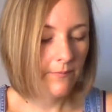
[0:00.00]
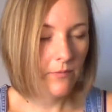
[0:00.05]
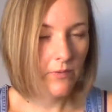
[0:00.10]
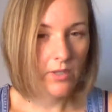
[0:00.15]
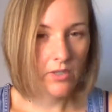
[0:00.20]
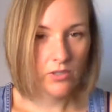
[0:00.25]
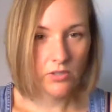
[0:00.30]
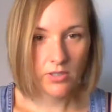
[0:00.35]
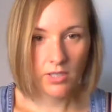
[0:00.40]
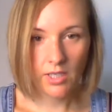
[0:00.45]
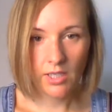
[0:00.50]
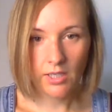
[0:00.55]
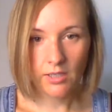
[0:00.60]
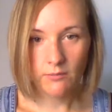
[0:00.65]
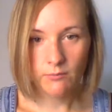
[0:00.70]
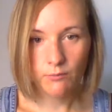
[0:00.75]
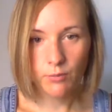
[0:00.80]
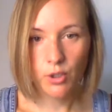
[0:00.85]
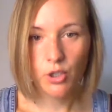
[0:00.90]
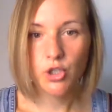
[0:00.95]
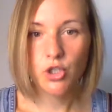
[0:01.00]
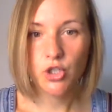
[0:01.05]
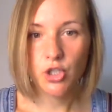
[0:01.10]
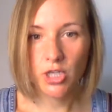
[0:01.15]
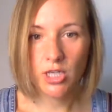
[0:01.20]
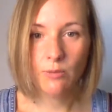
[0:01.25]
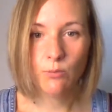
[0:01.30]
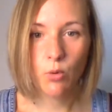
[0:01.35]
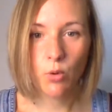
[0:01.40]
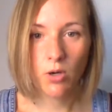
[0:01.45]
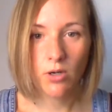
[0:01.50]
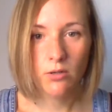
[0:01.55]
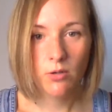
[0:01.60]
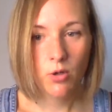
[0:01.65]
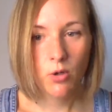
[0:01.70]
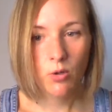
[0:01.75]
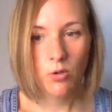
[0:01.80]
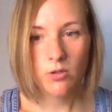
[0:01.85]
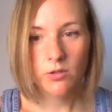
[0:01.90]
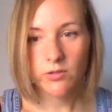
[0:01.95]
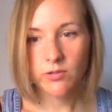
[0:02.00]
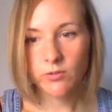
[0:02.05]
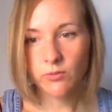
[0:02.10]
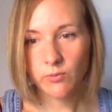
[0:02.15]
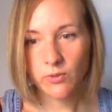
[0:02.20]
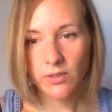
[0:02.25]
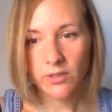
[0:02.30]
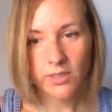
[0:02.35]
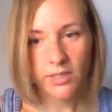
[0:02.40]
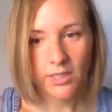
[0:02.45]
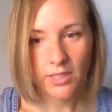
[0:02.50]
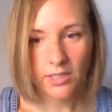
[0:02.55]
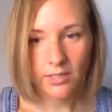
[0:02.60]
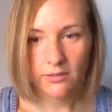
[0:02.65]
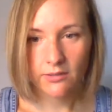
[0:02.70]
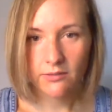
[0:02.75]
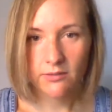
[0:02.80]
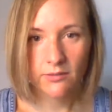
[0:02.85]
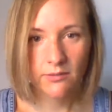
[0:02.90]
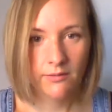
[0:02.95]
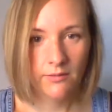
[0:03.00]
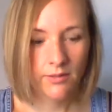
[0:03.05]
they just can't push anymore. There's really...